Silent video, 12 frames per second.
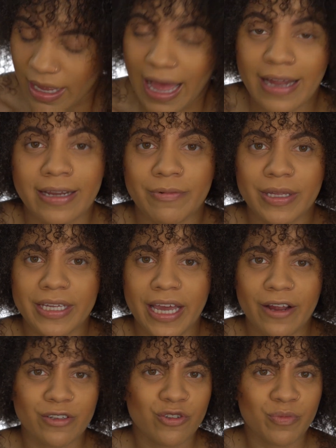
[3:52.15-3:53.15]
I didn't really
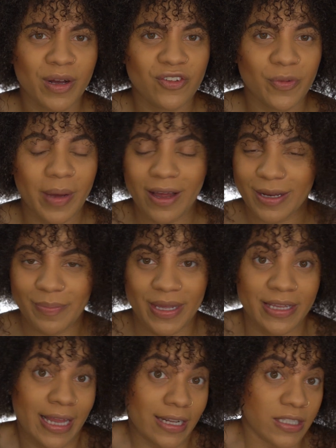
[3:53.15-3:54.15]
care too much about it
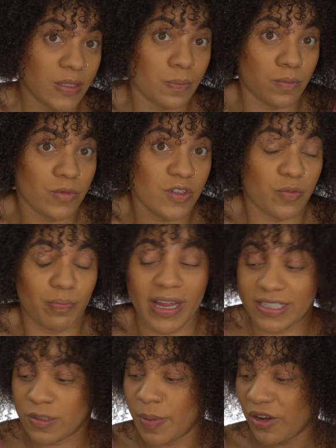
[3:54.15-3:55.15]
being that
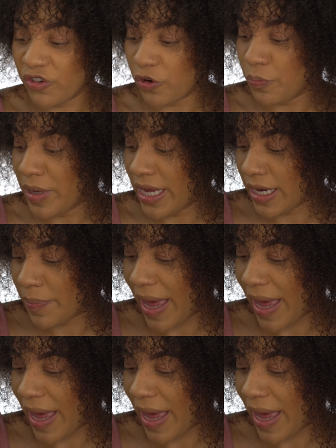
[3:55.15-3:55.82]
special pink